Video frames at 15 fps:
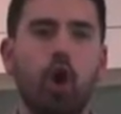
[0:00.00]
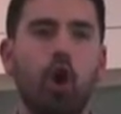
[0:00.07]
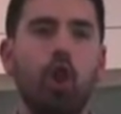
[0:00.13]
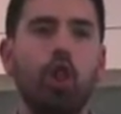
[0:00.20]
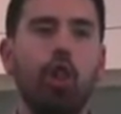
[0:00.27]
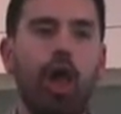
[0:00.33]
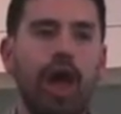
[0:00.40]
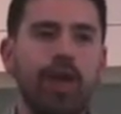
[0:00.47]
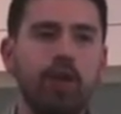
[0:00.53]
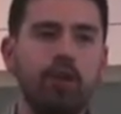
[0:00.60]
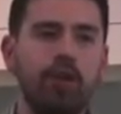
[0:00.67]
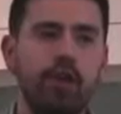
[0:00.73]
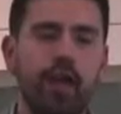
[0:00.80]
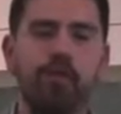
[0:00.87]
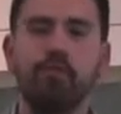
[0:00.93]
are
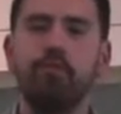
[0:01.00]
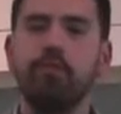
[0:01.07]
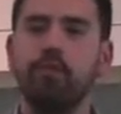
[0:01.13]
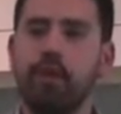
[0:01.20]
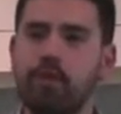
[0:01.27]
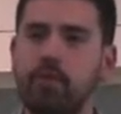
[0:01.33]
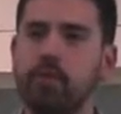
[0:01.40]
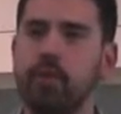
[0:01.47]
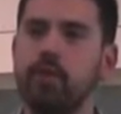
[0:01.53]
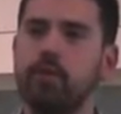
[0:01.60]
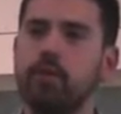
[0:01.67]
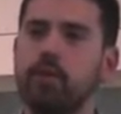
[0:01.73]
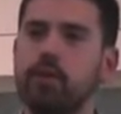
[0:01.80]
lighter and fluffier